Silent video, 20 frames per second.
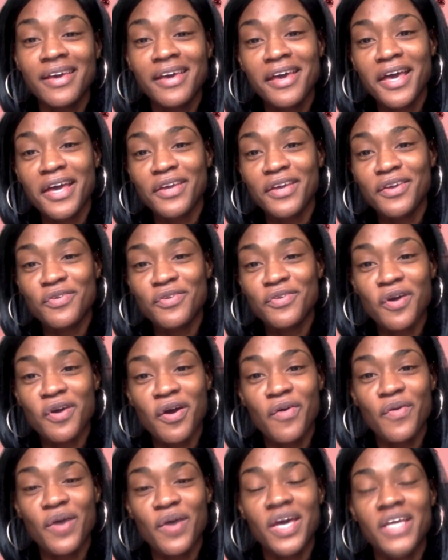
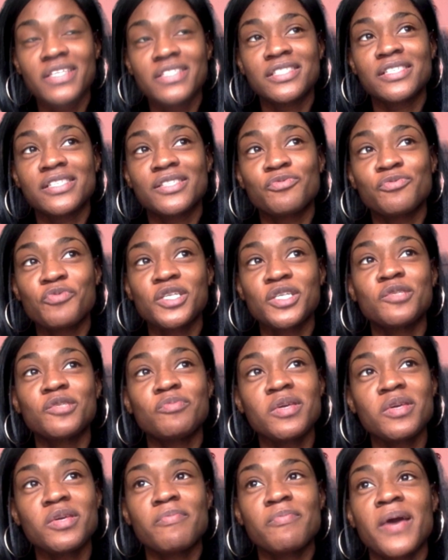and just wish
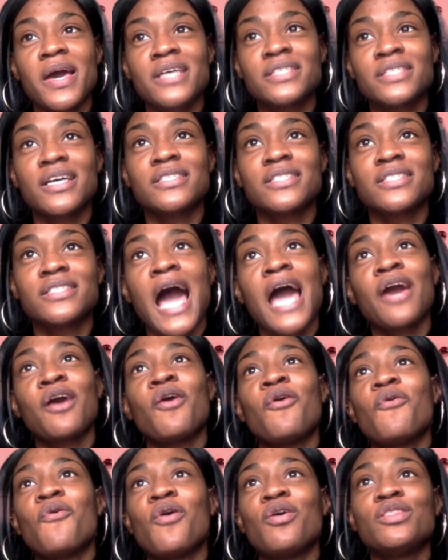me the best as I
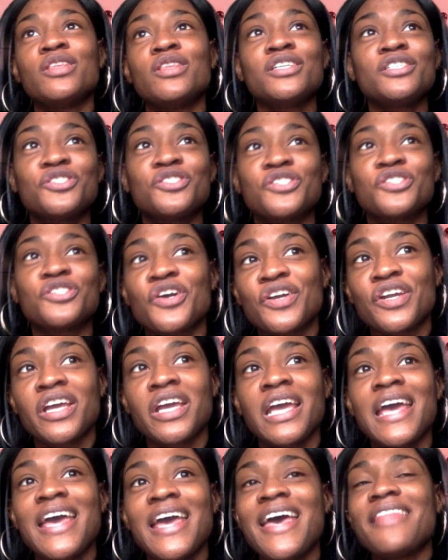go on this
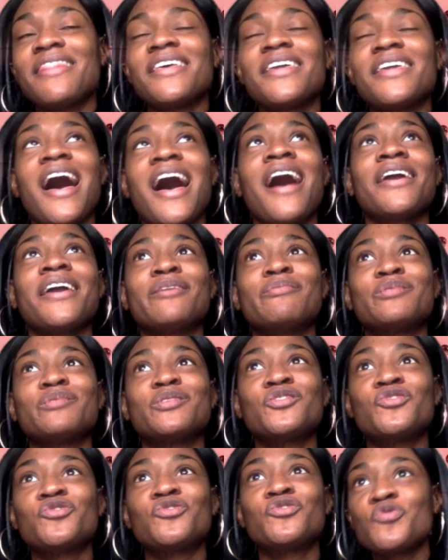journey that I am
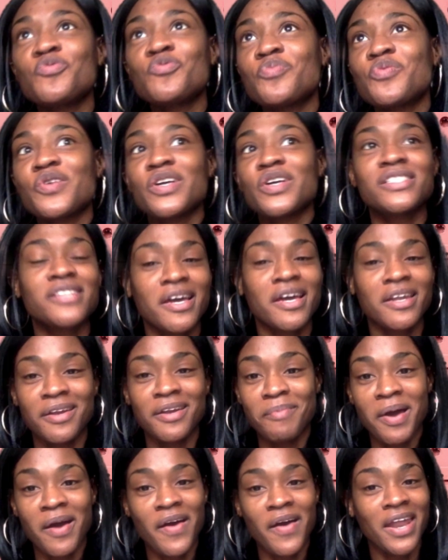super excited
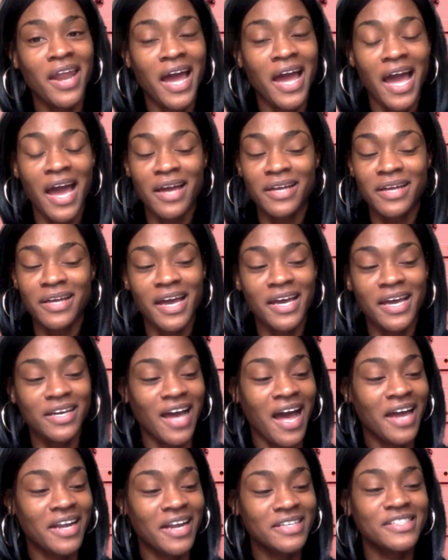about. And I
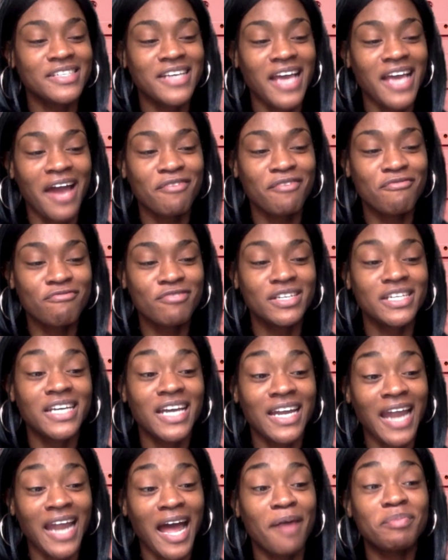honestly, I really
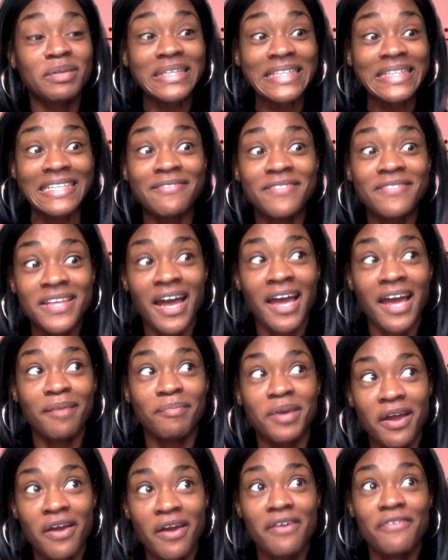cannot believe that I'm
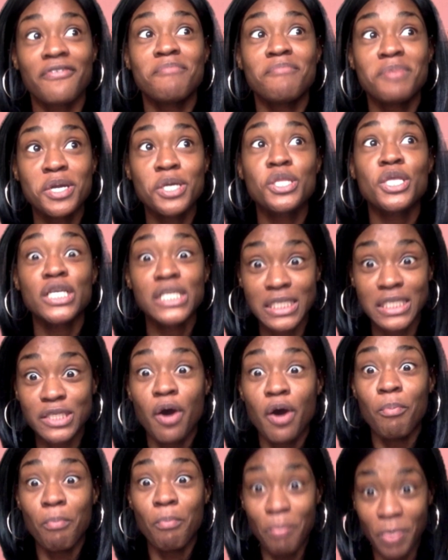here. For me, this is
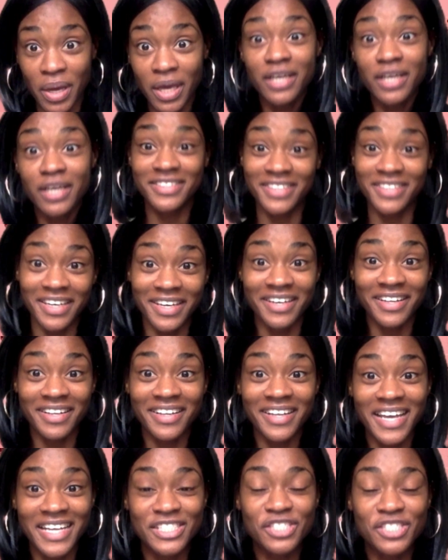a big deal.
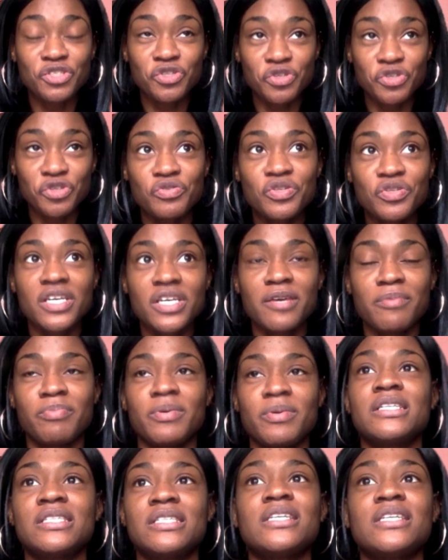It's truly a
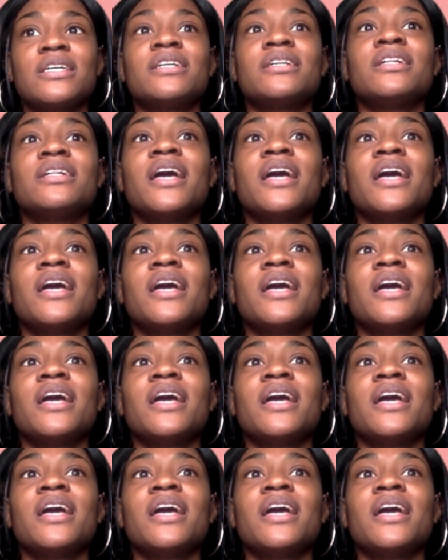big deal.